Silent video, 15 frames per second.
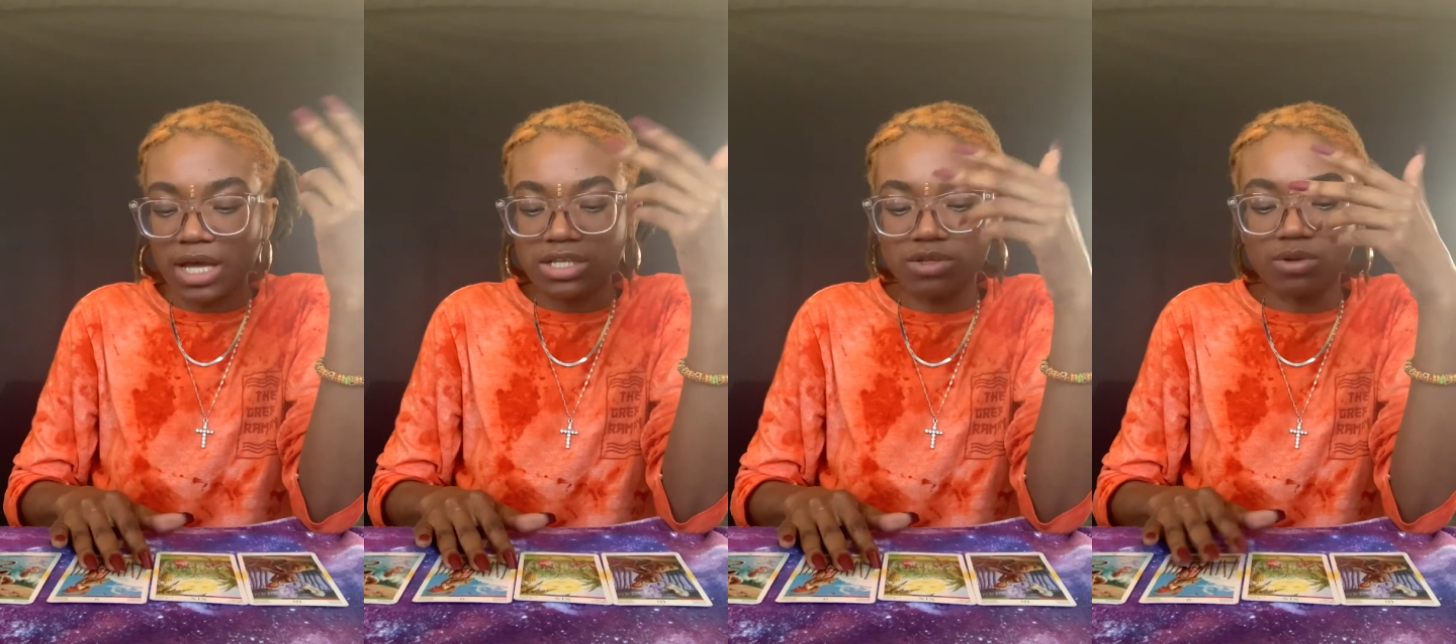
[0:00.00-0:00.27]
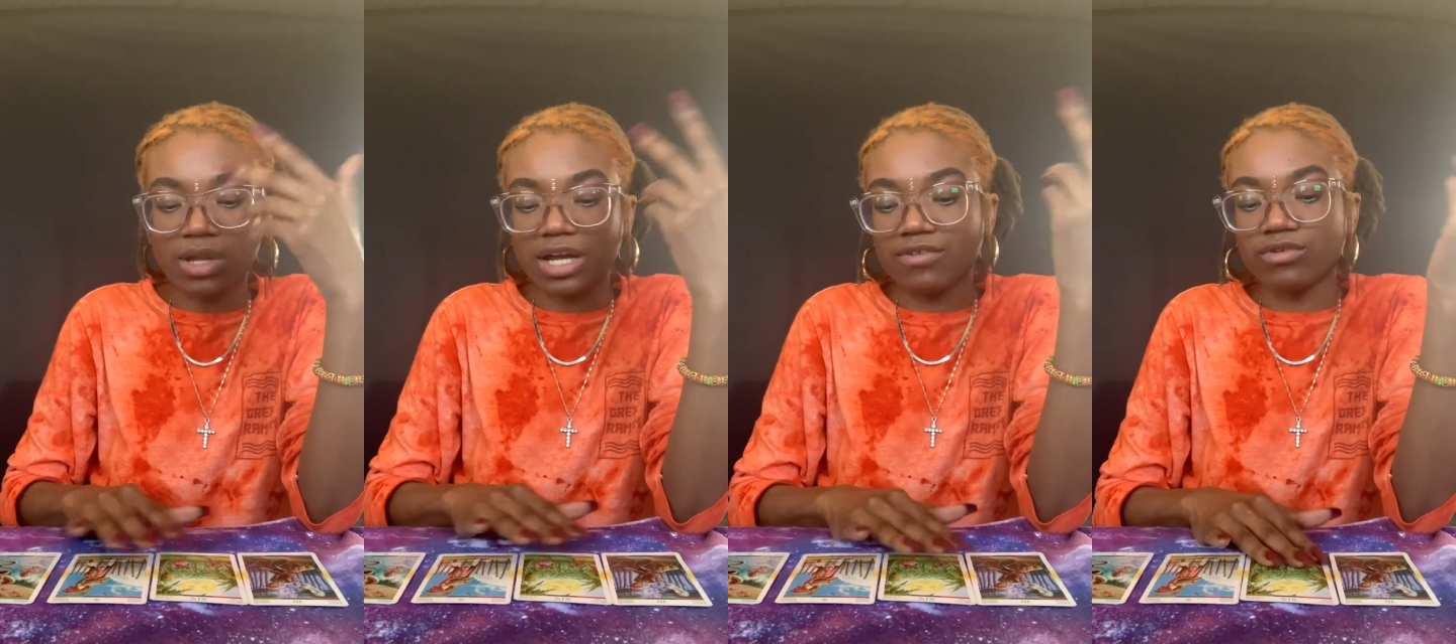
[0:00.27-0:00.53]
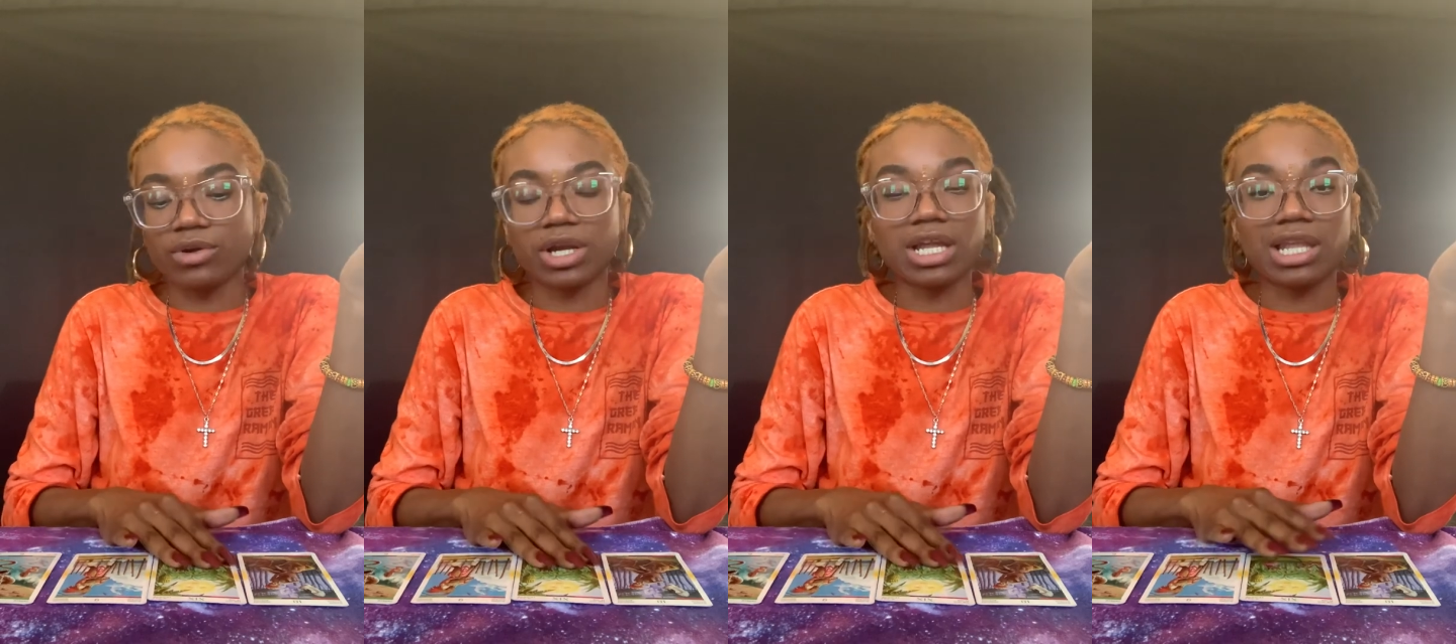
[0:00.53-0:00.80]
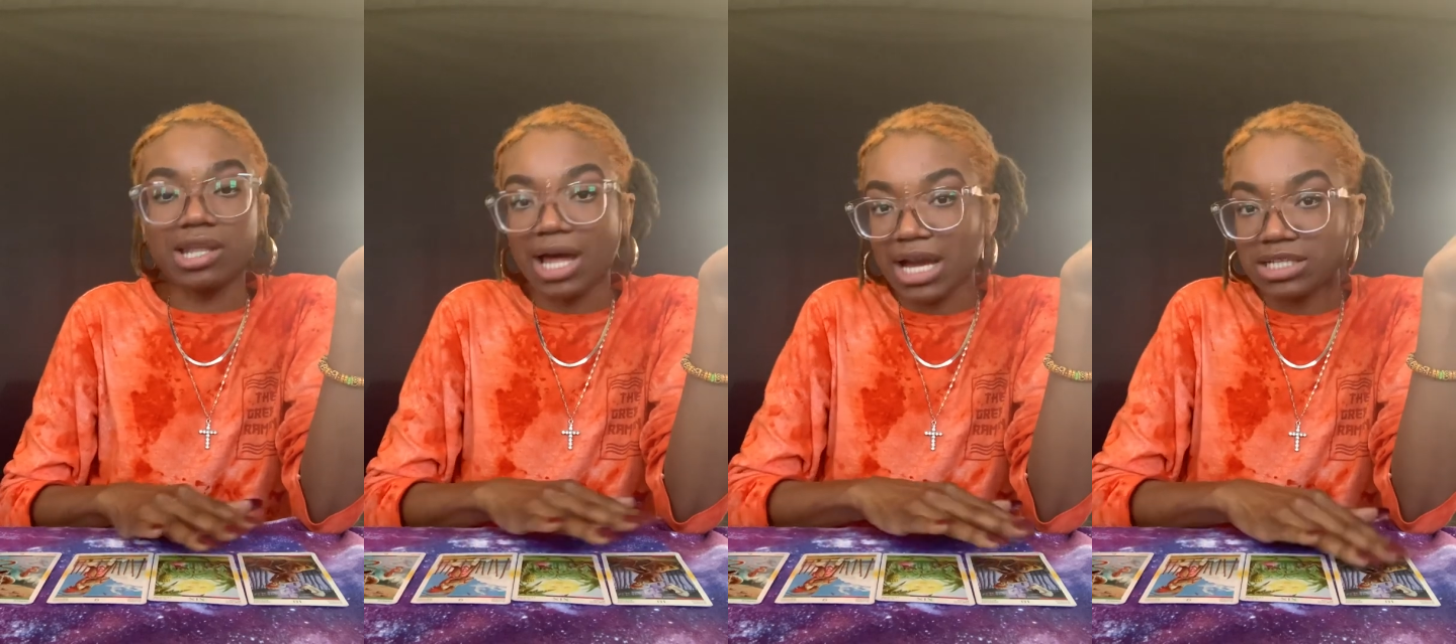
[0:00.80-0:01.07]
So, like, if you're
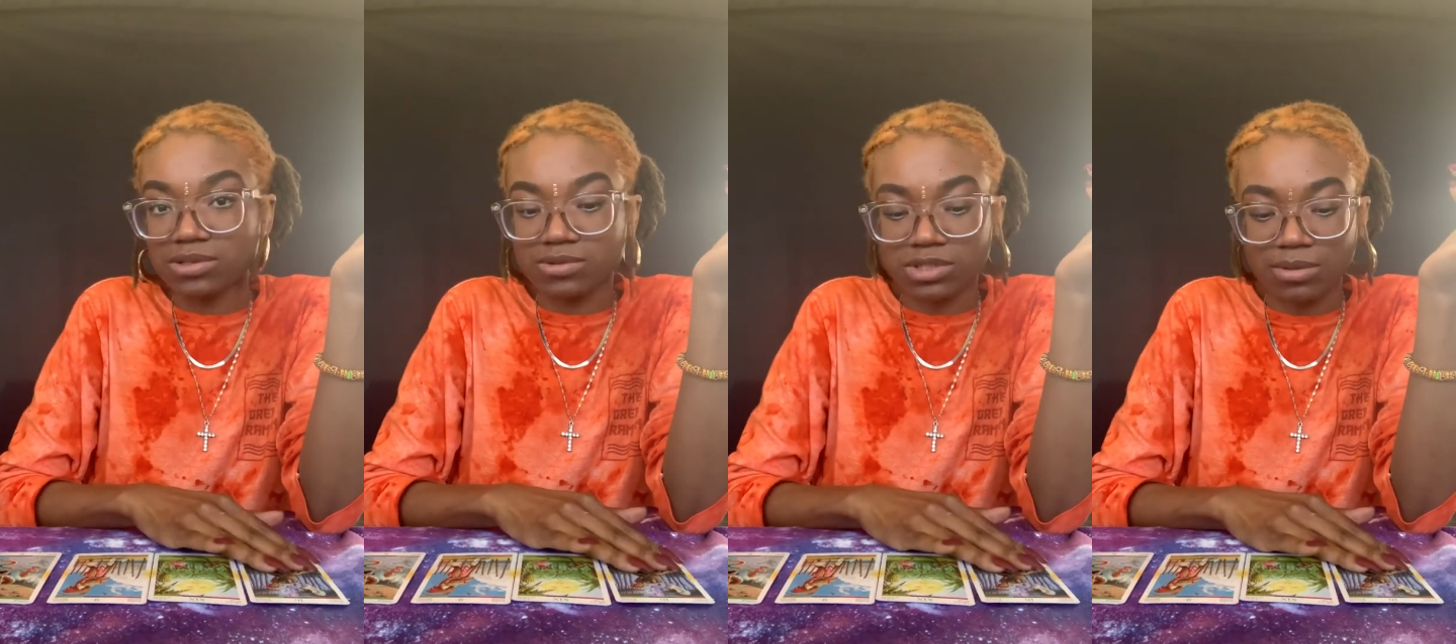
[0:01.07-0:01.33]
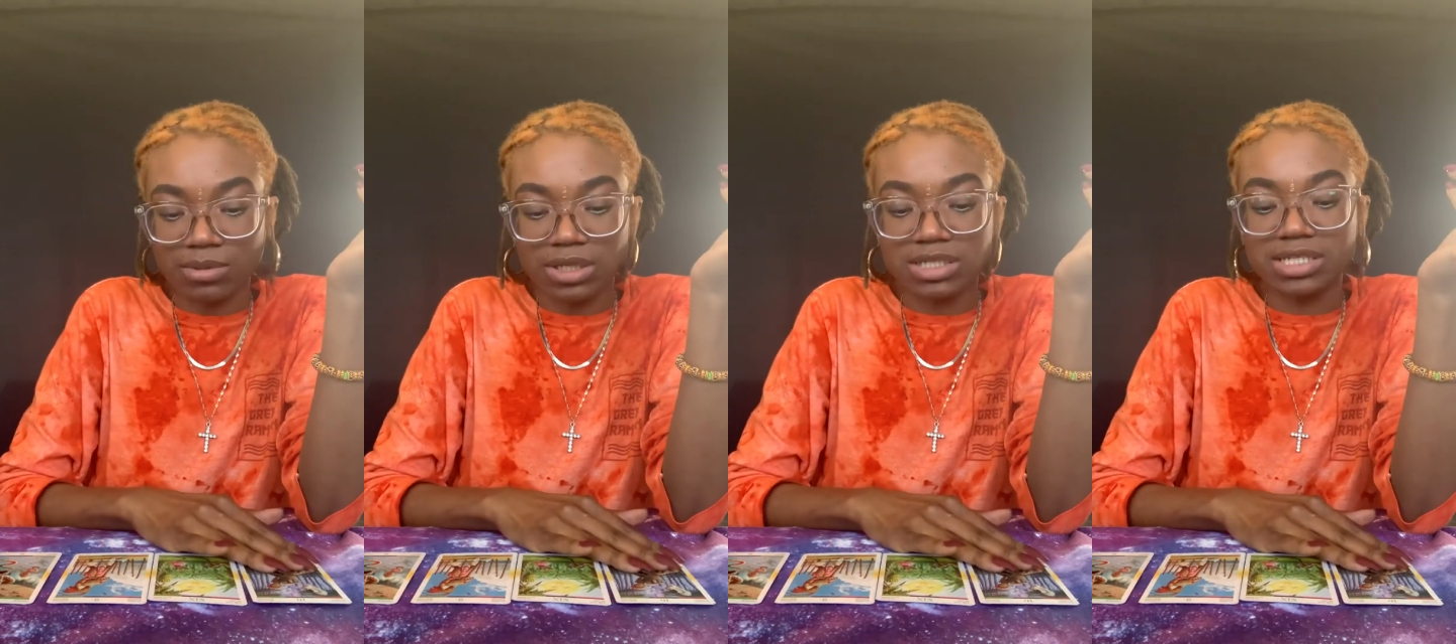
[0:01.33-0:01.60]
getting likes on something,